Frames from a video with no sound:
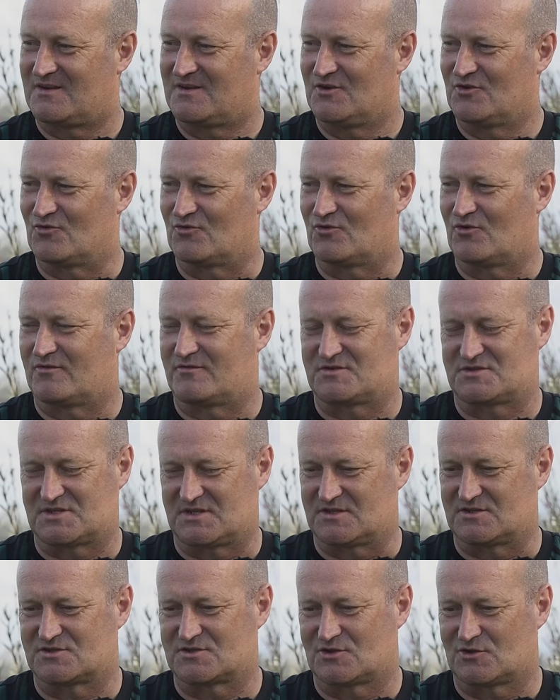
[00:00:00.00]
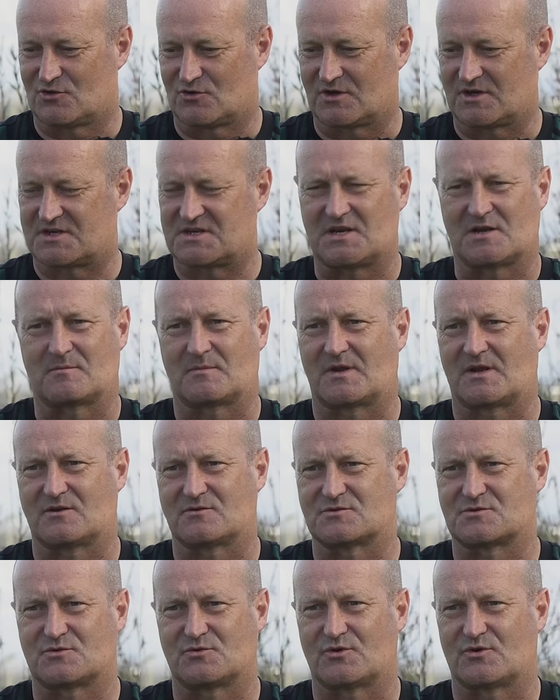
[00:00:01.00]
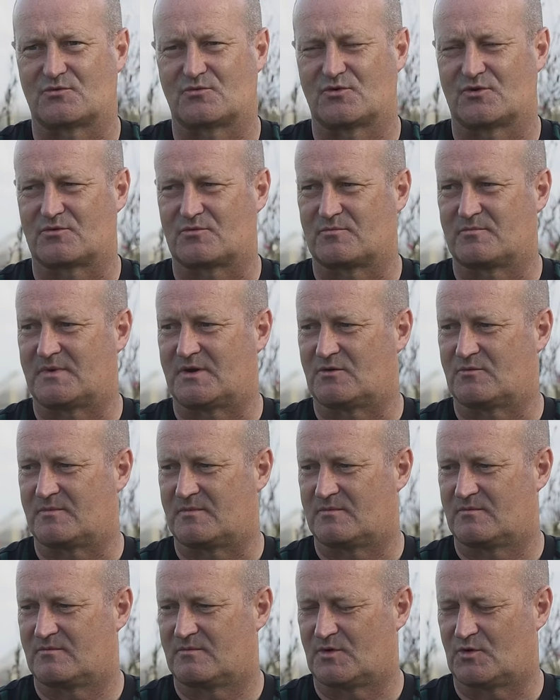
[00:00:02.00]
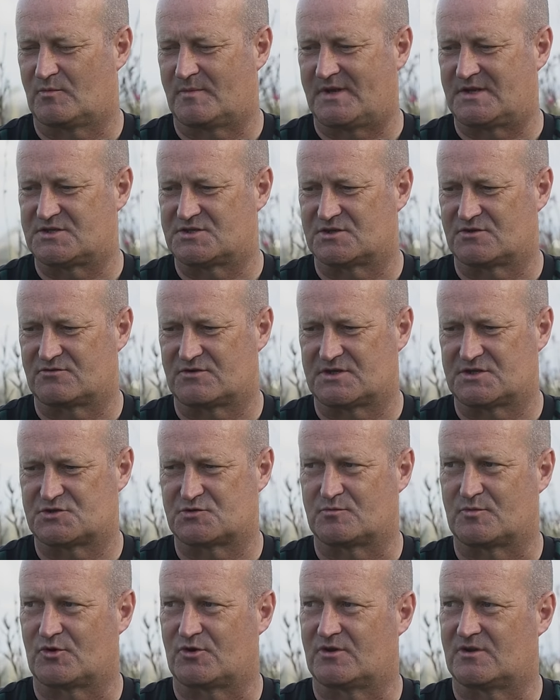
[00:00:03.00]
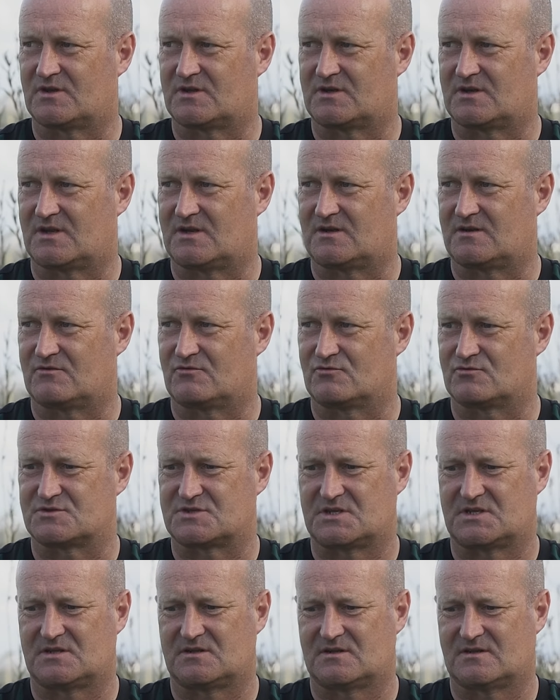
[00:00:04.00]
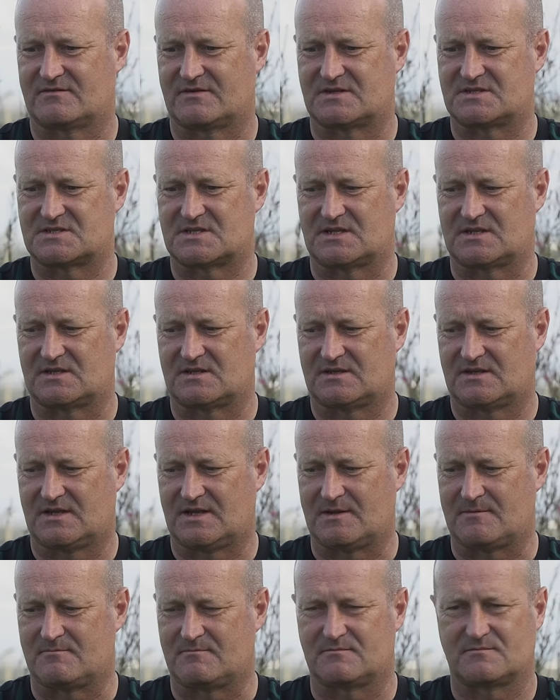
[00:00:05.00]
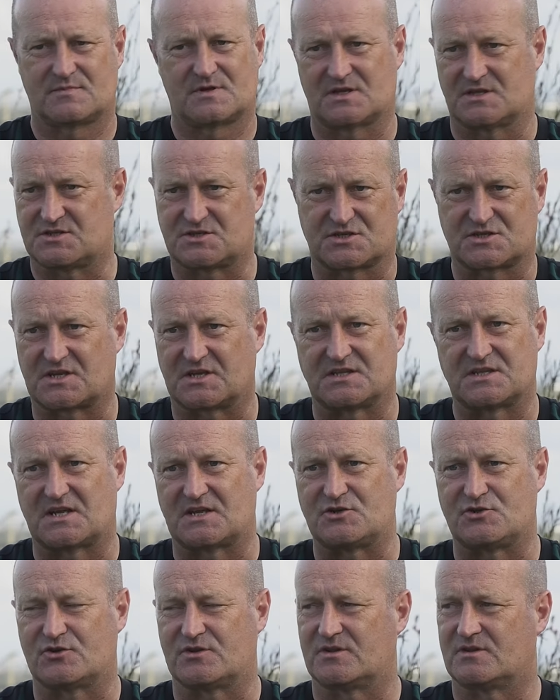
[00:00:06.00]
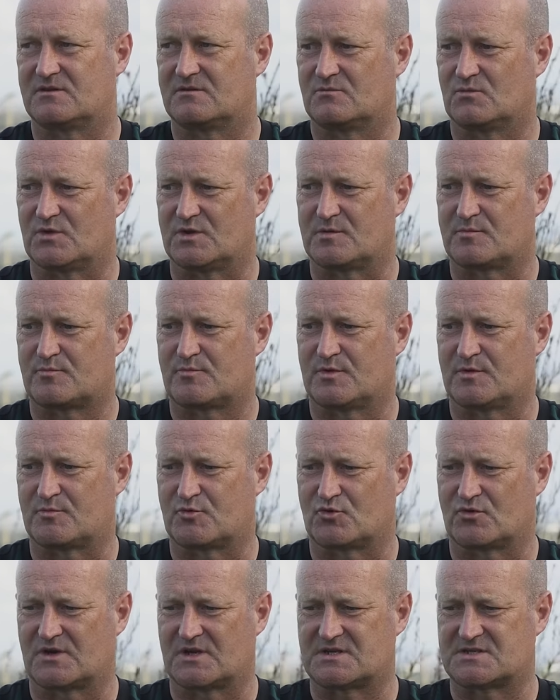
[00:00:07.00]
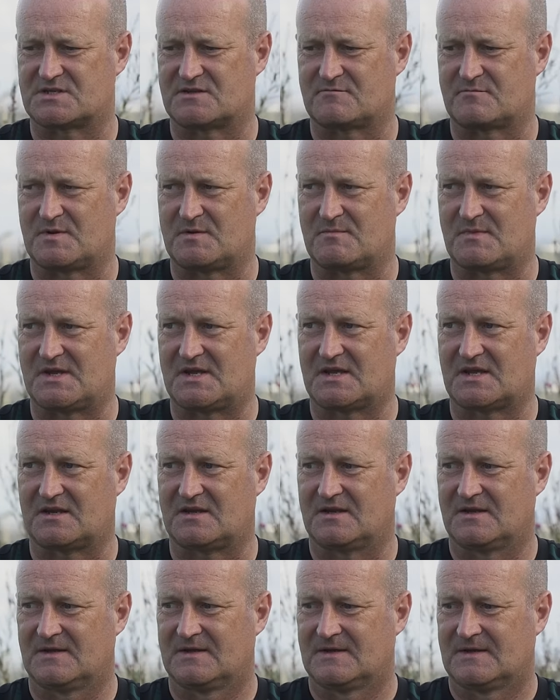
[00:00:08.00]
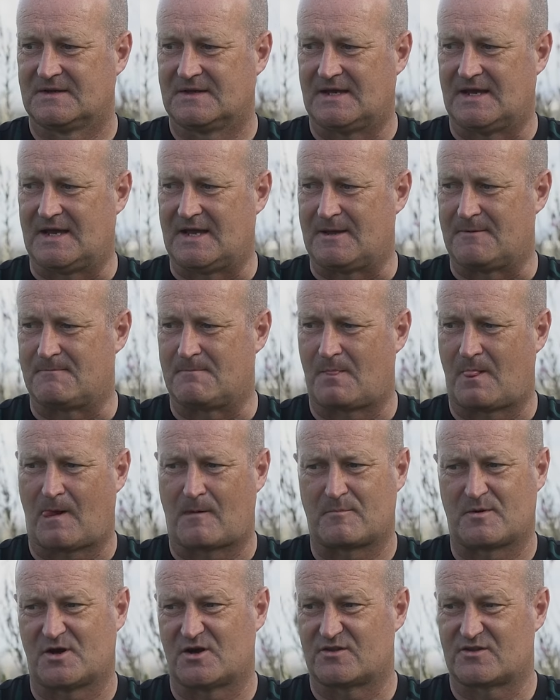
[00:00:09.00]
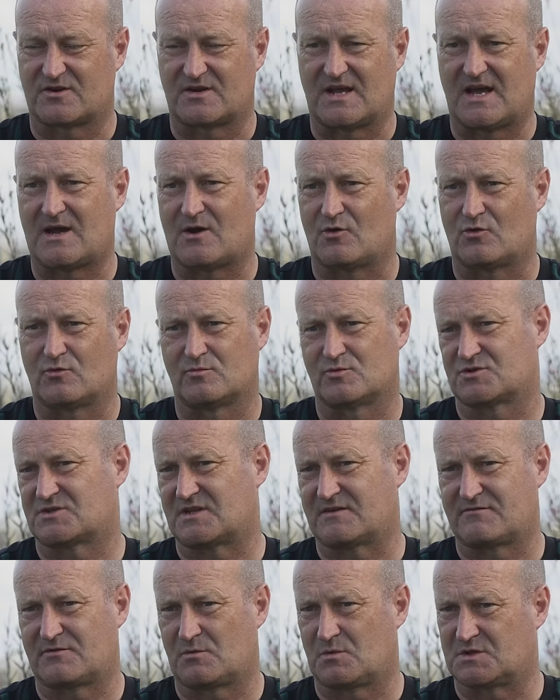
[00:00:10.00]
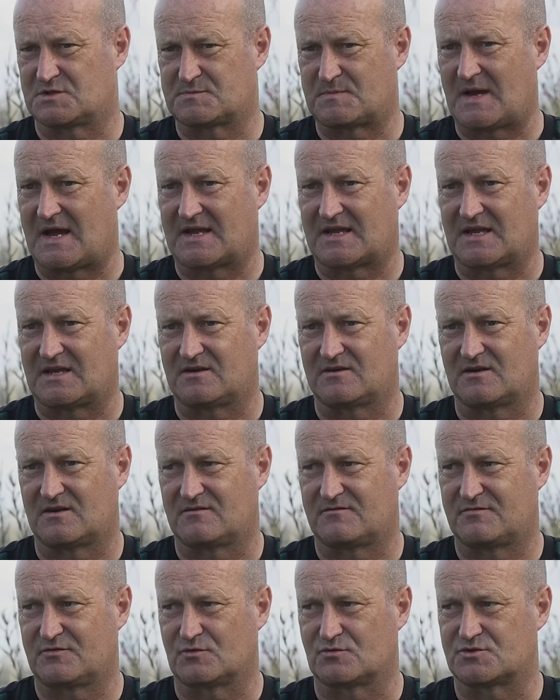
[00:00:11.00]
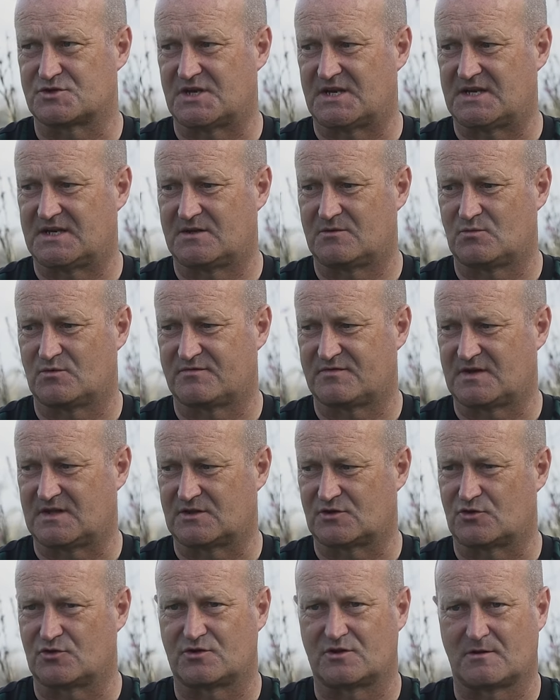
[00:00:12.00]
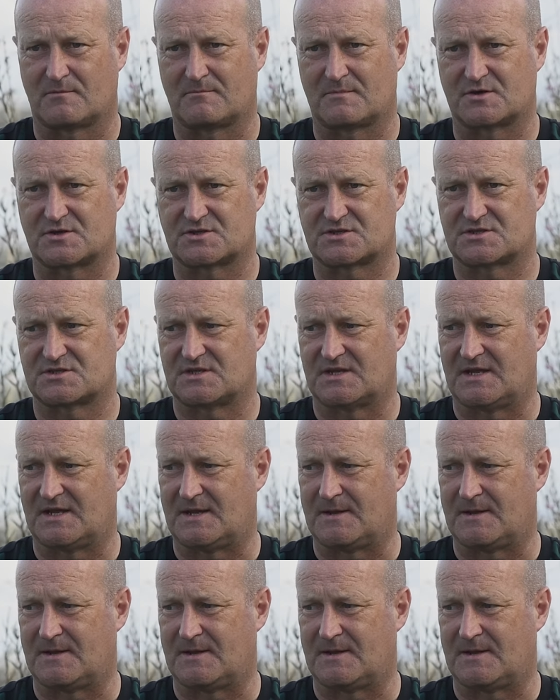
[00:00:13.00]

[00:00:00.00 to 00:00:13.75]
obviously there's the longer term girls who are Mel mentioned, Rachel Boyle and Rosie Livingston, just continuing with the progress they've been making. But other than that, almost everyone's back in full training. We've had good numbers.